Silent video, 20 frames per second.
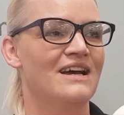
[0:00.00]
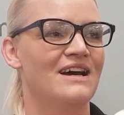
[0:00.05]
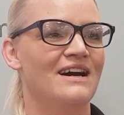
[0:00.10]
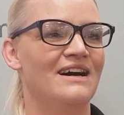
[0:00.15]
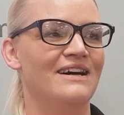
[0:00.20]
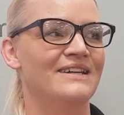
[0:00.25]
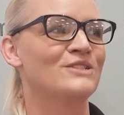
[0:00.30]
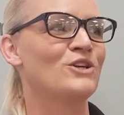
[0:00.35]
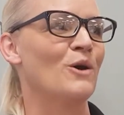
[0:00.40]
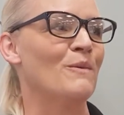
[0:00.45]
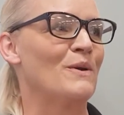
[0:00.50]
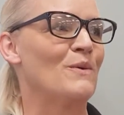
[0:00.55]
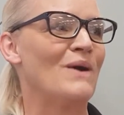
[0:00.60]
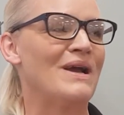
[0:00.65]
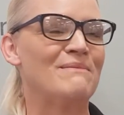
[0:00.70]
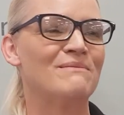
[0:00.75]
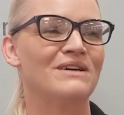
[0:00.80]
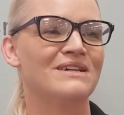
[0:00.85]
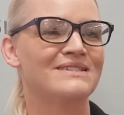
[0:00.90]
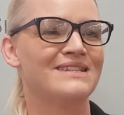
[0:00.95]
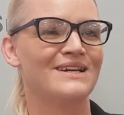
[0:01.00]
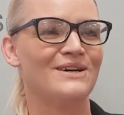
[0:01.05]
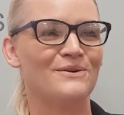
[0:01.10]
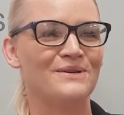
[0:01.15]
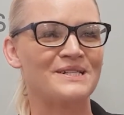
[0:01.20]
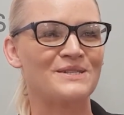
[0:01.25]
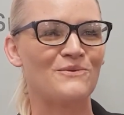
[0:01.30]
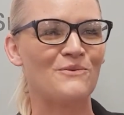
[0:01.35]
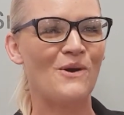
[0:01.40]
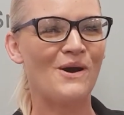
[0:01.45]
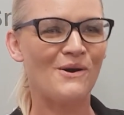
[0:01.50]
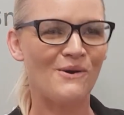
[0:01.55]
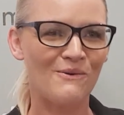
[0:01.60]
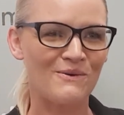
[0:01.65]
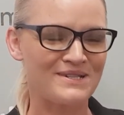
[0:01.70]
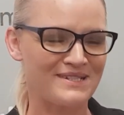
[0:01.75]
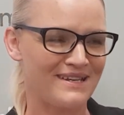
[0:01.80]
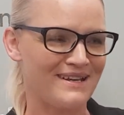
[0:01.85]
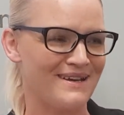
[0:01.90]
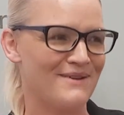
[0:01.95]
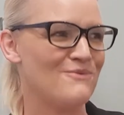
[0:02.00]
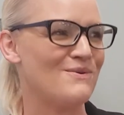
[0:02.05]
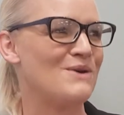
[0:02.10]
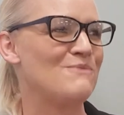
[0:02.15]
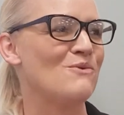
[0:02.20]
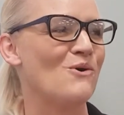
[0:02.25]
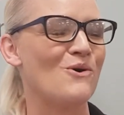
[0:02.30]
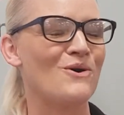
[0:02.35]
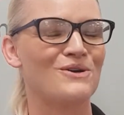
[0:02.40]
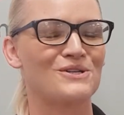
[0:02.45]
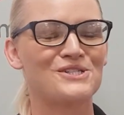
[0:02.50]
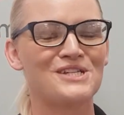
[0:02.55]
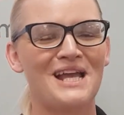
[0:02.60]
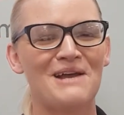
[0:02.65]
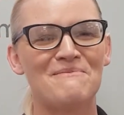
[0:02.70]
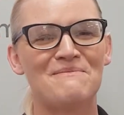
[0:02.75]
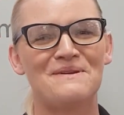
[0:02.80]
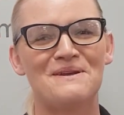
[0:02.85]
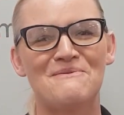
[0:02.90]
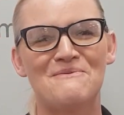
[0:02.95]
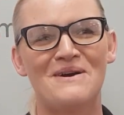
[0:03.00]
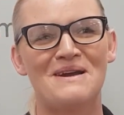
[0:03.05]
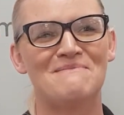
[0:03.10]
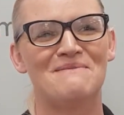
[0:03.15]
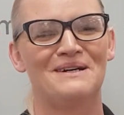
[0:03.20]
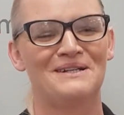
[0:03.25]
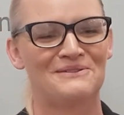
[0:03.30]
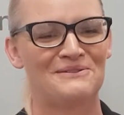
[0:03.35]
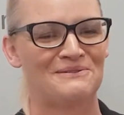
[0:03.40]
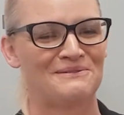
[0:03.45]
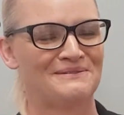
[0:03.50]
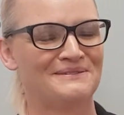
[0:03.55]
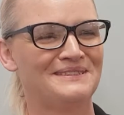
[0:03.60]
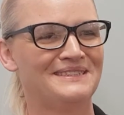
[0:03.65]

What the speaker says: It's got to be Wayne Mardell. He's the world walk-on champion, Wayne Mardell.